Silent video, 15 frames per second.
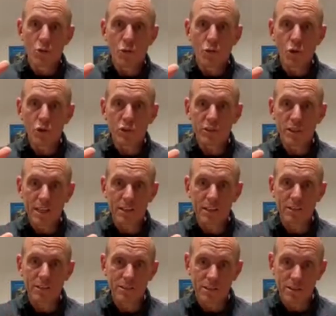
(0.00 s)
4
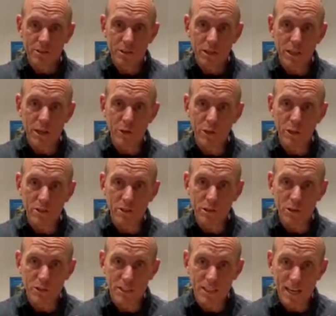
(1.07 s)
seconds to lower
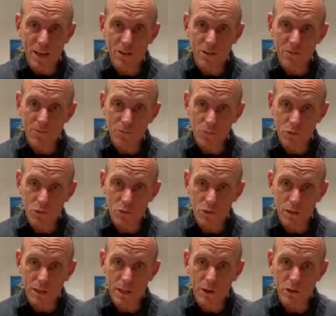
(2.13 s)
yourself down to
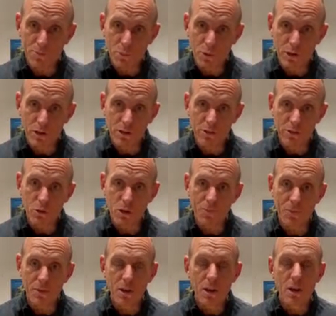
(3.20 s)
the lowest point of the
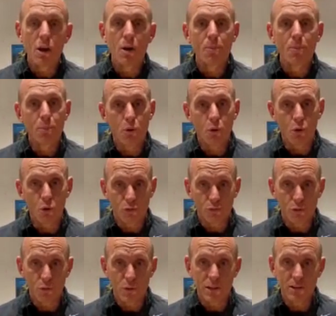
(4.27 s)
squat. Pause
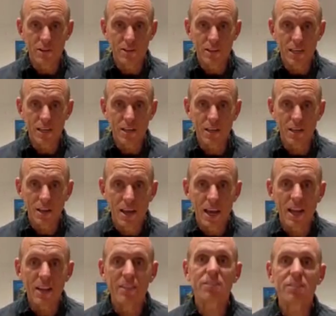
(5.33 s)
for 1 second
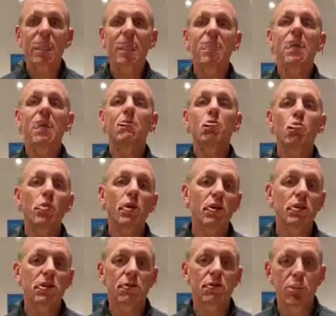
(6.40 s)
and stand up
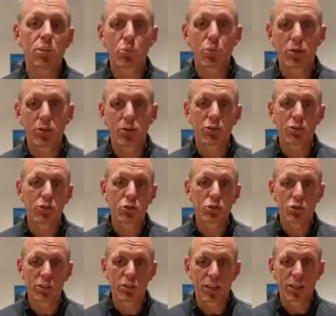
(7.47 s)
relatively quickly for
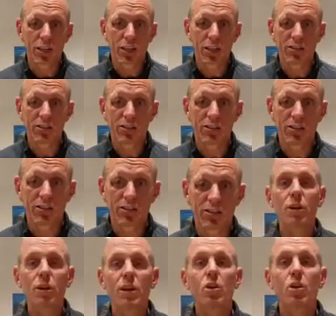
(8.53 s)
2 seconds. That's
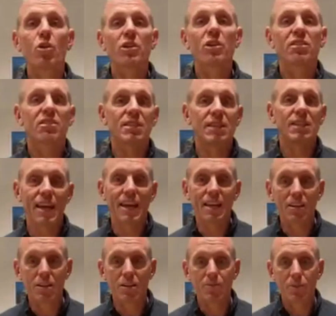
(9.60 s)
what I call a
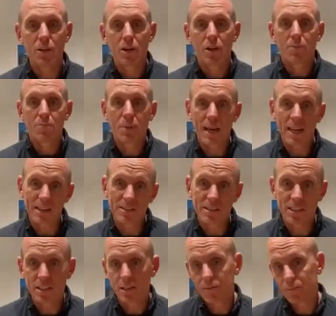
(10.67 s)
standard
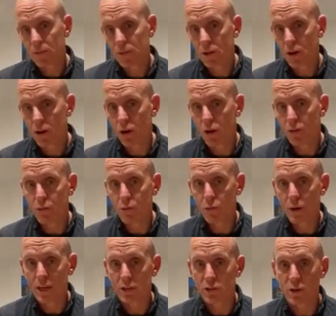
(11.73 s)
pacing of
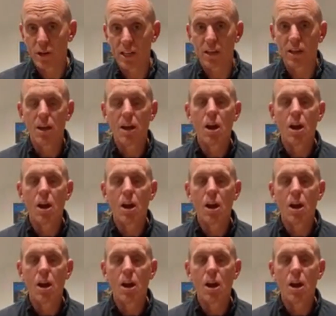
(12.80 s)
weight training.